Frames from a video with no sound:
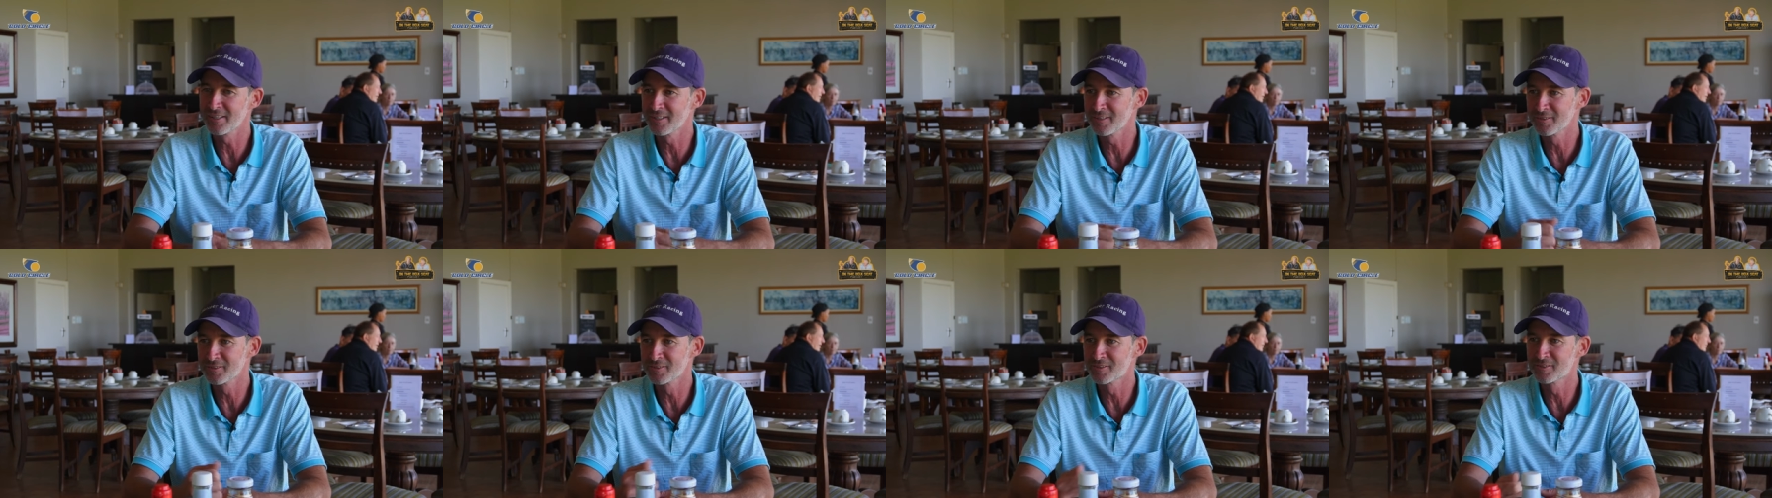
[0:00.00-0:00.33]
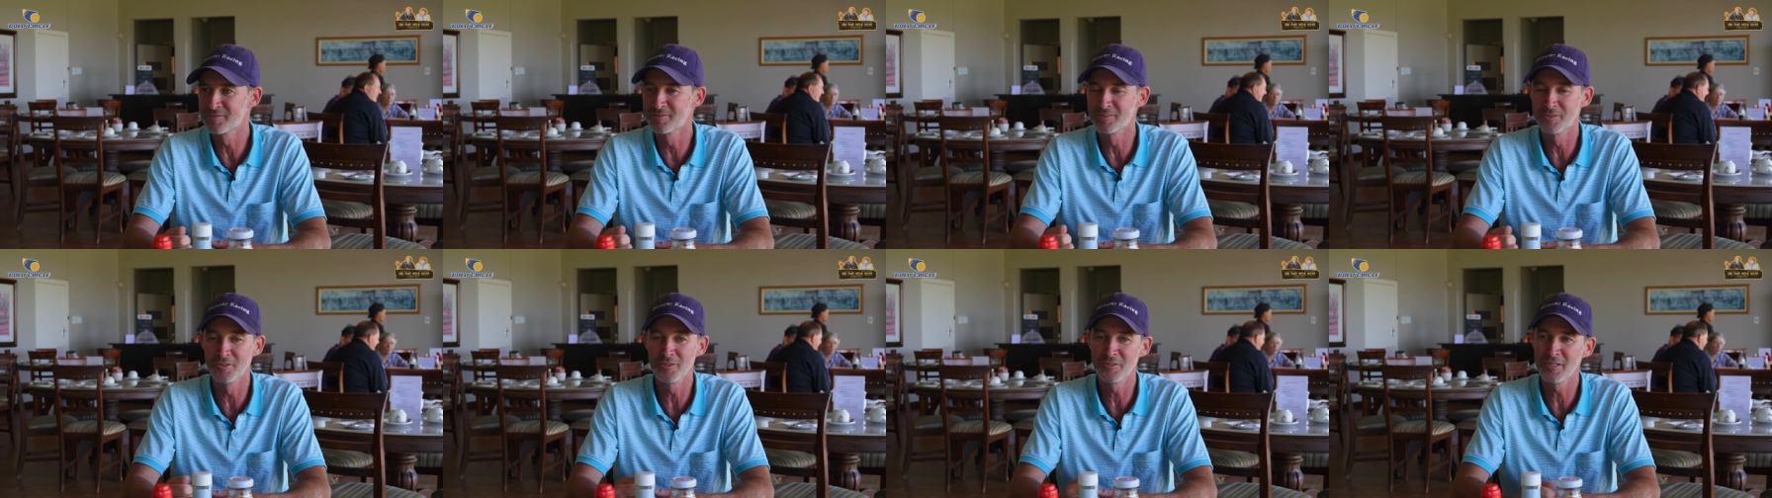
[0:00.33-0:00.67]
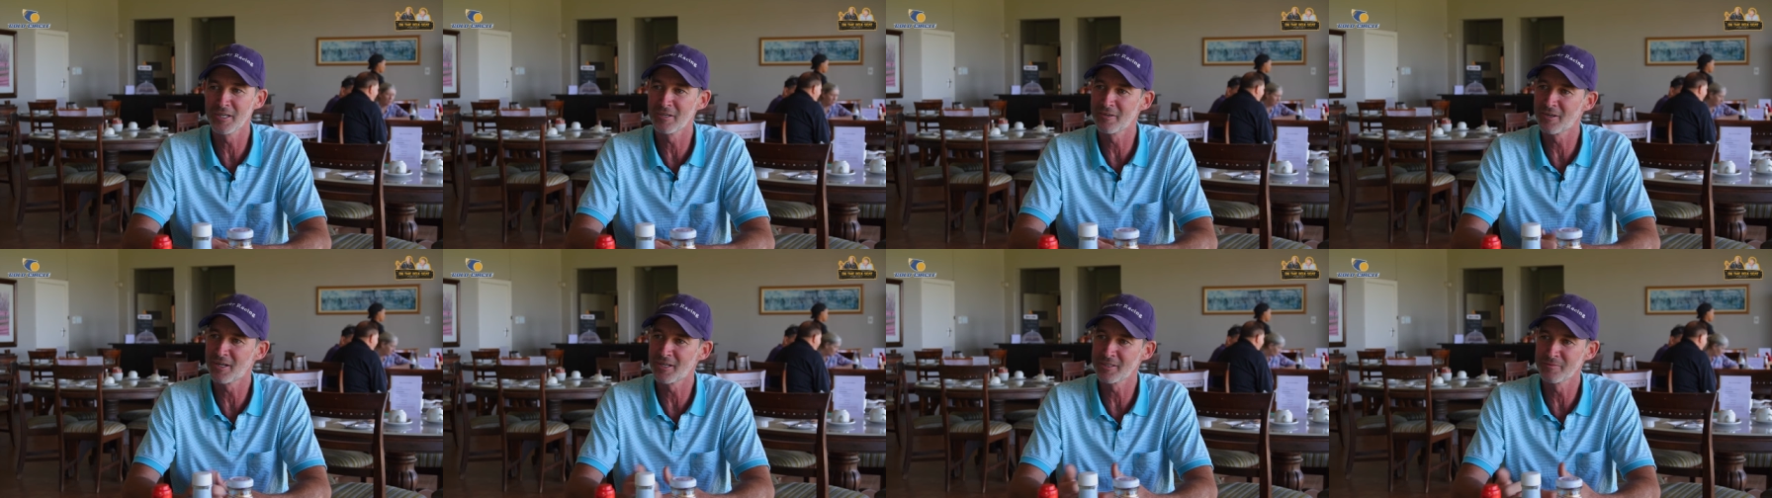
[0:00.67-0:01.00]
He'll do
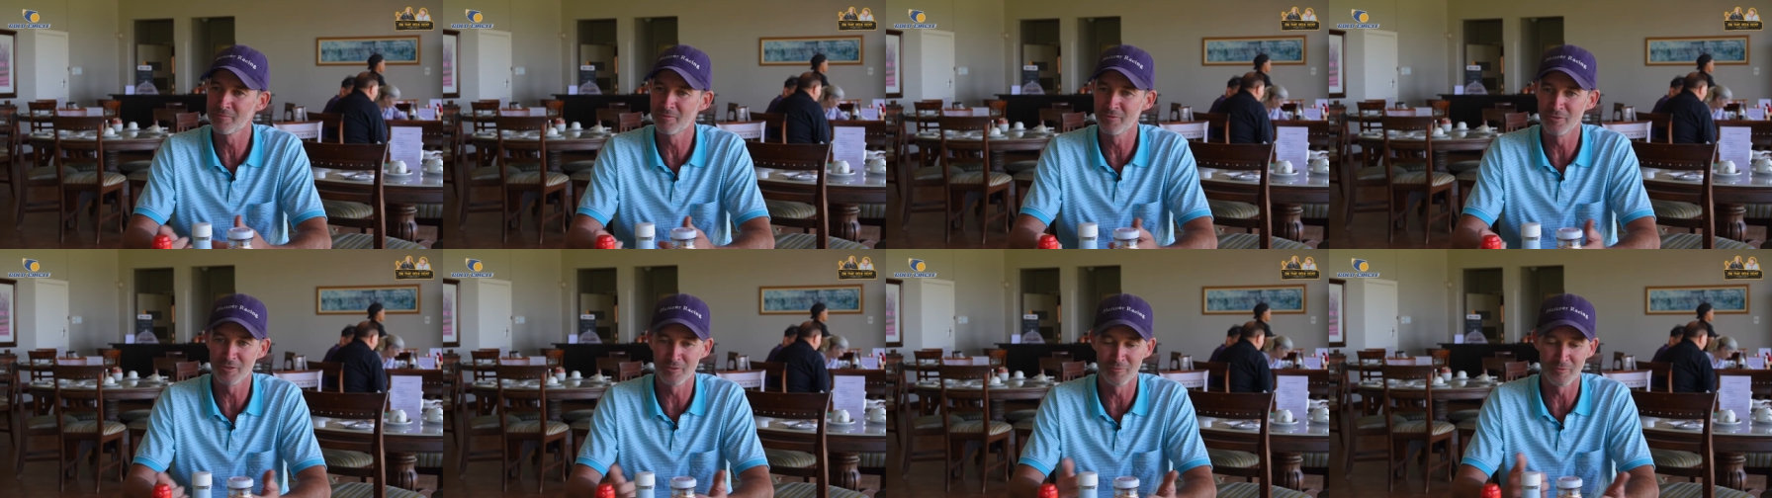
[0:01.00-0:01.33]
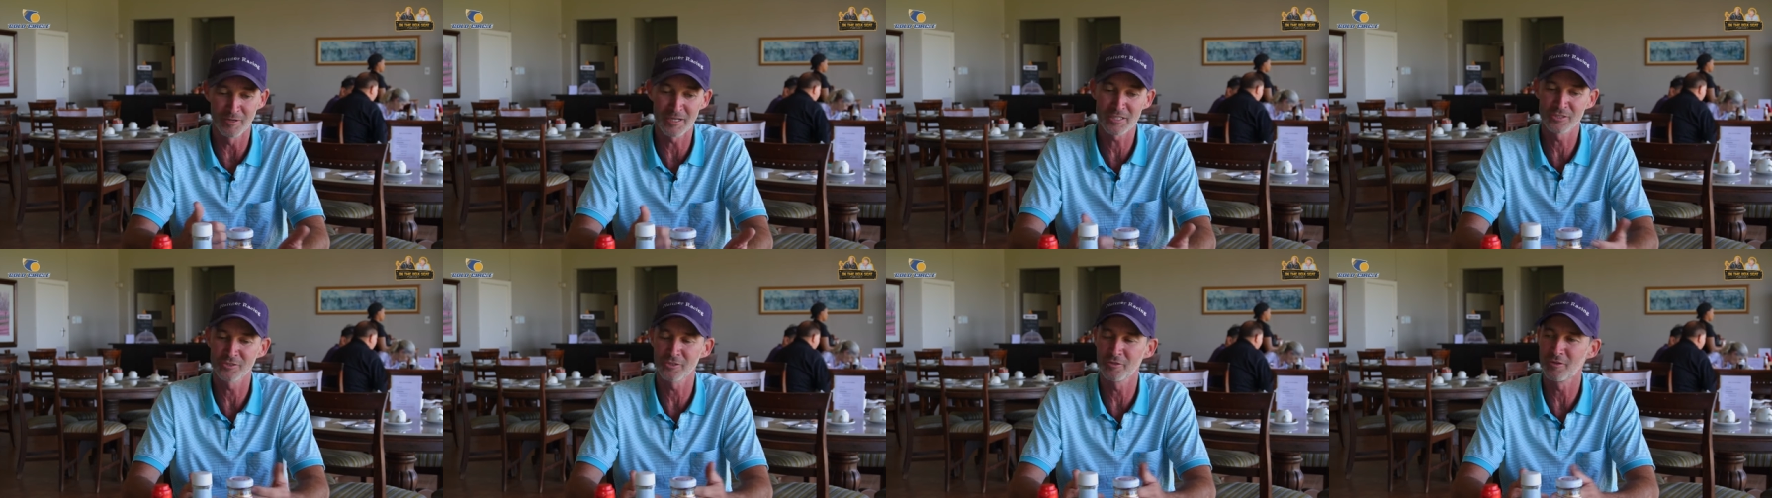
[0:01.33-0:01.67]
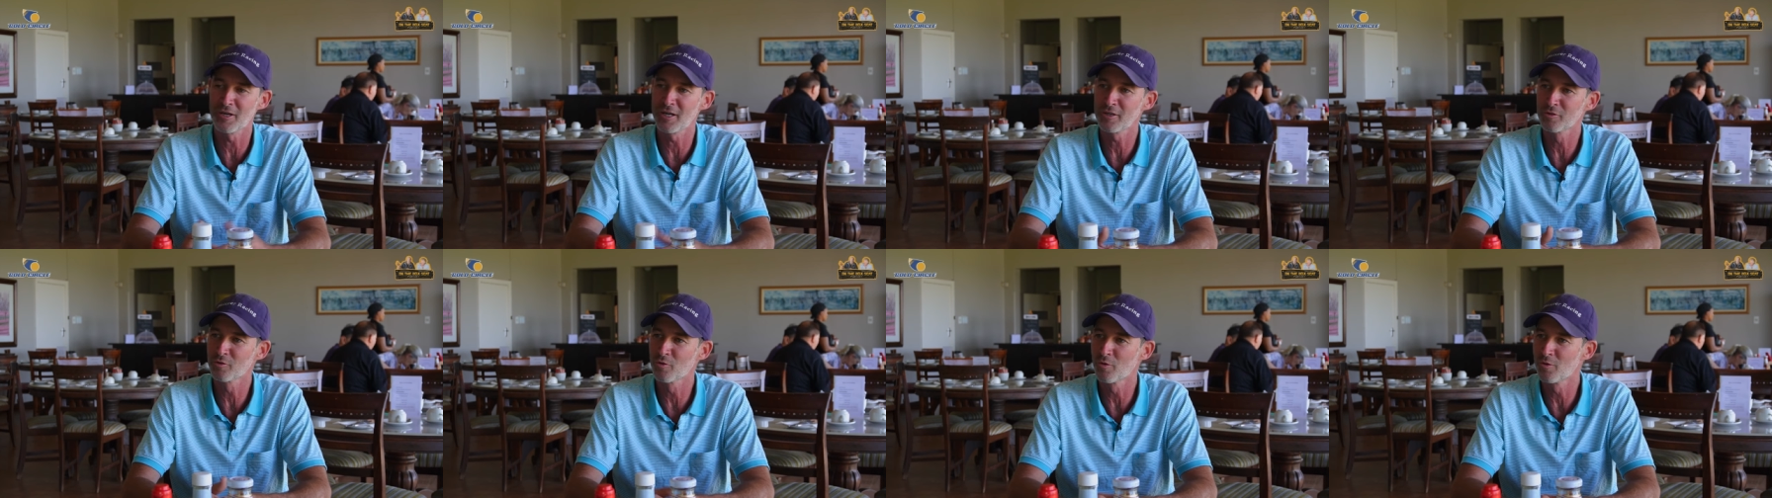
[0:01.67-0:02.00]
the right, he makes the
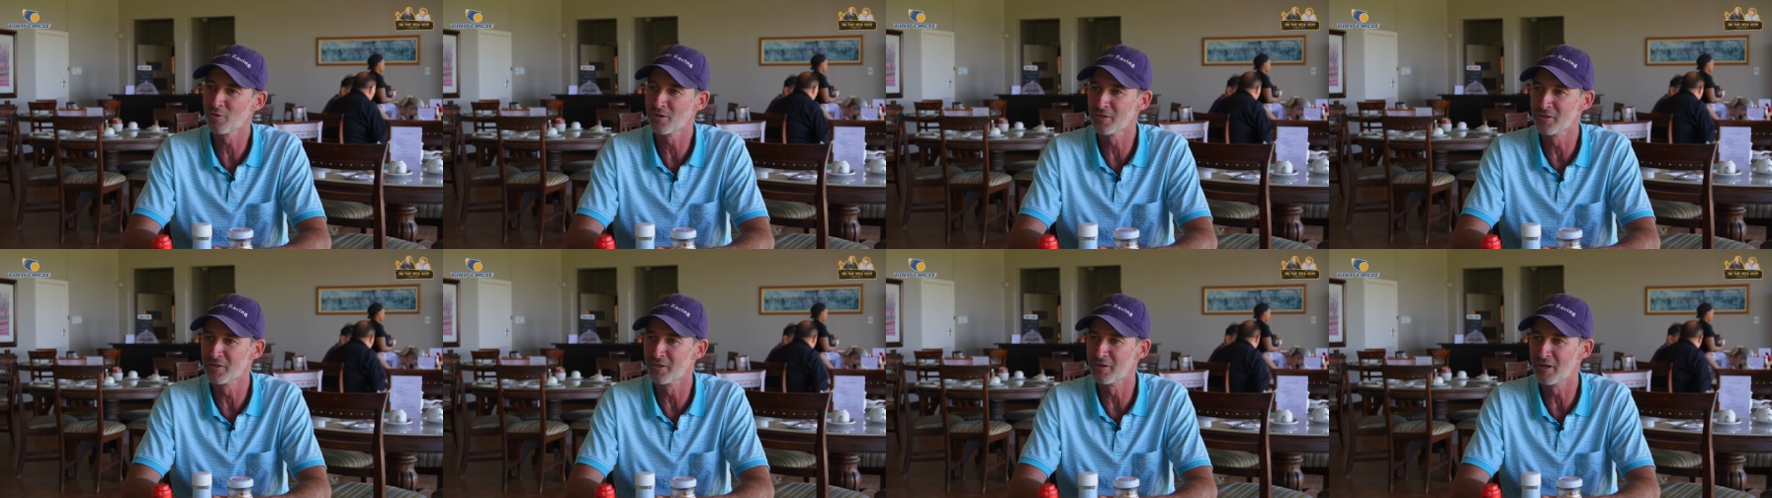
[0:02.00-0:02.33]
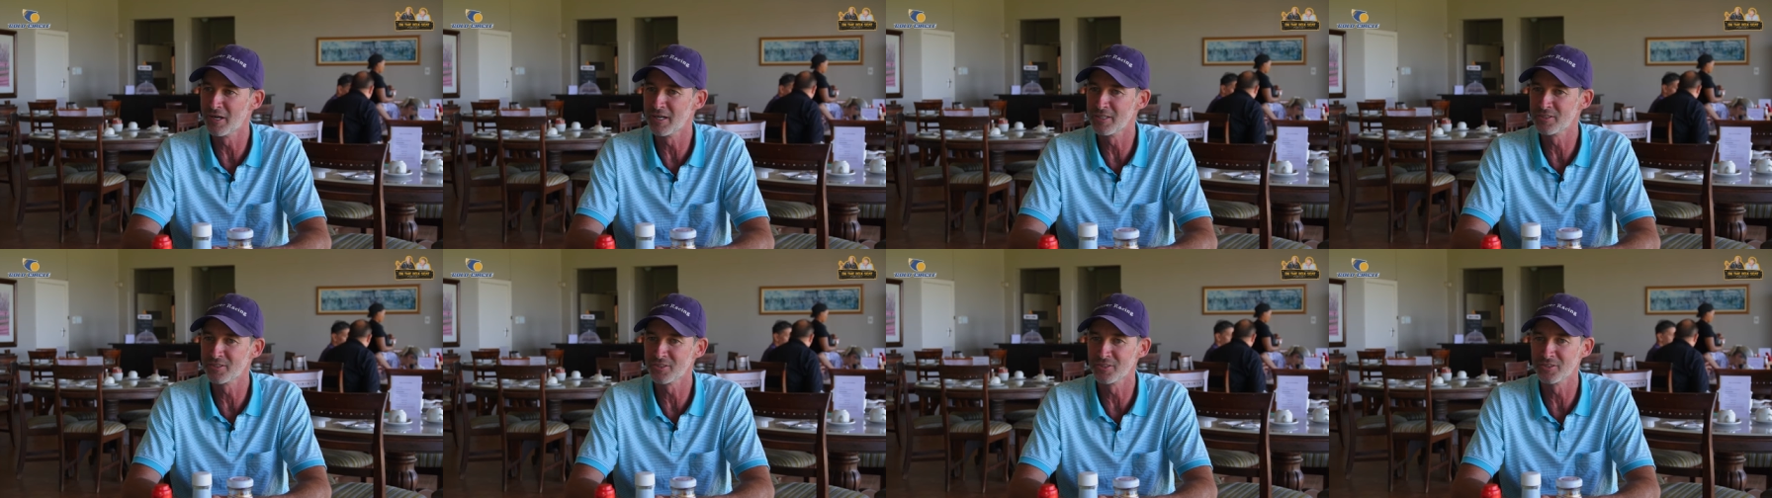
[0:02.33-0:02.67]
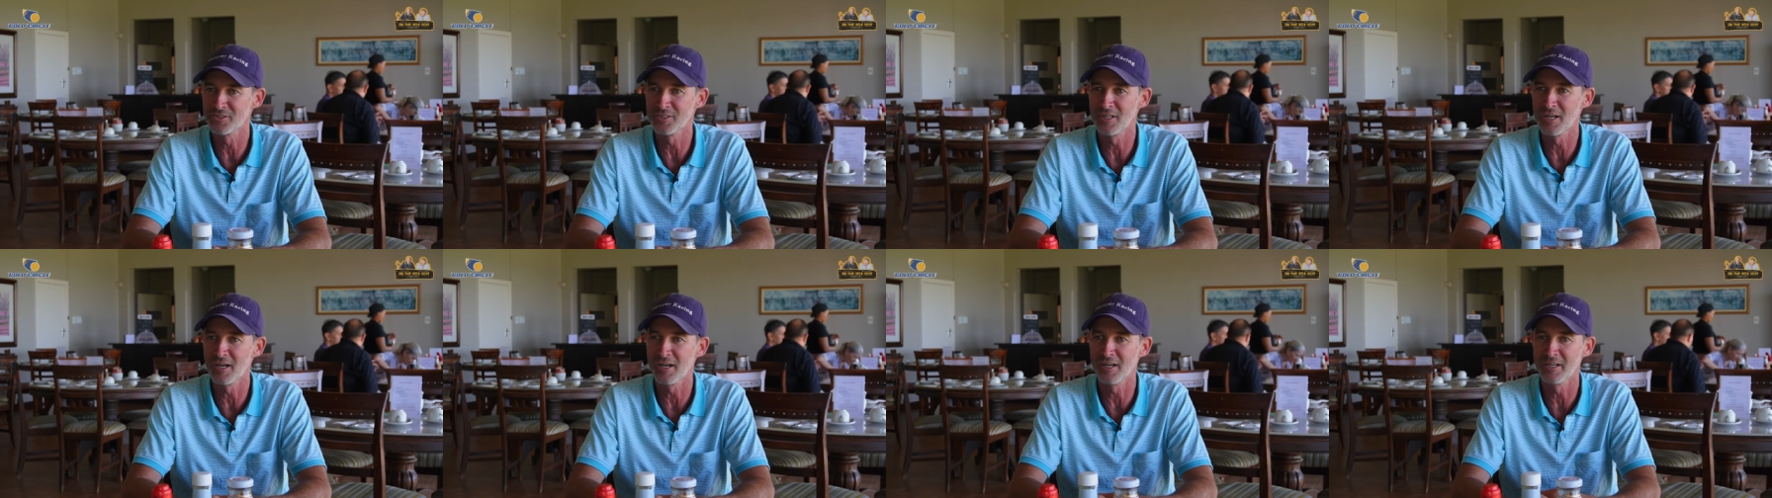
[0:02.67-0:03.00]
right call in the
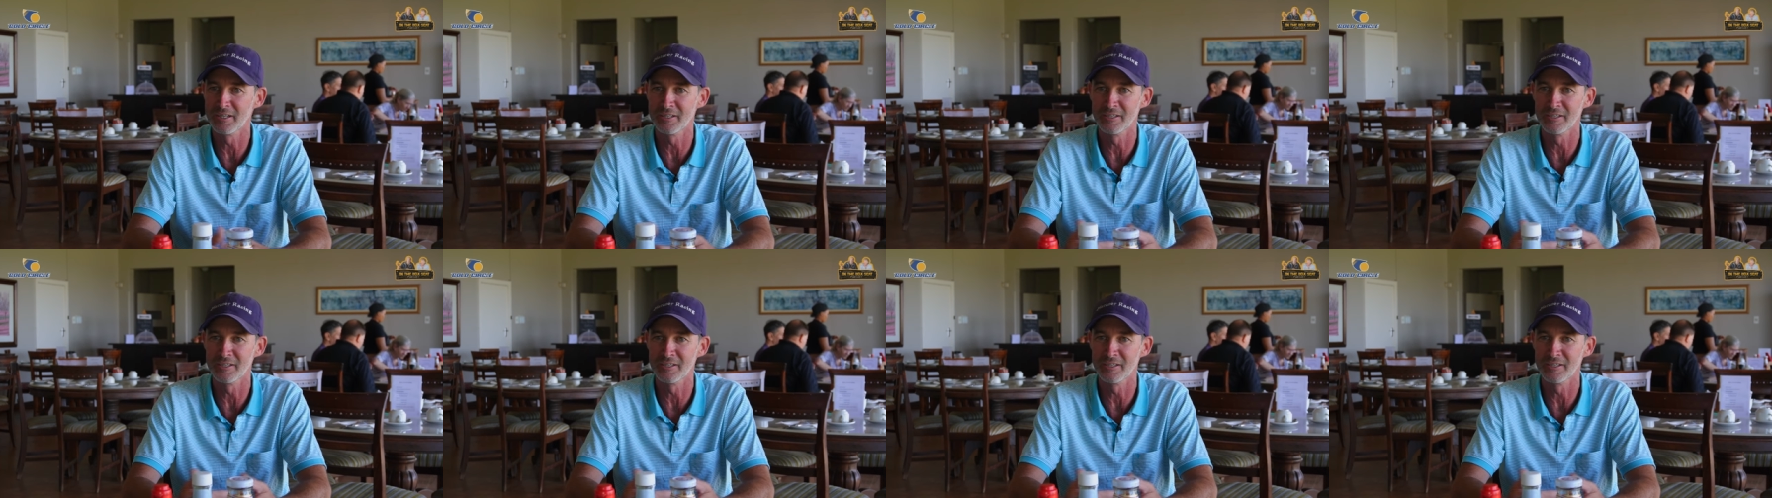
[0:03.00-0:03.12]
races now,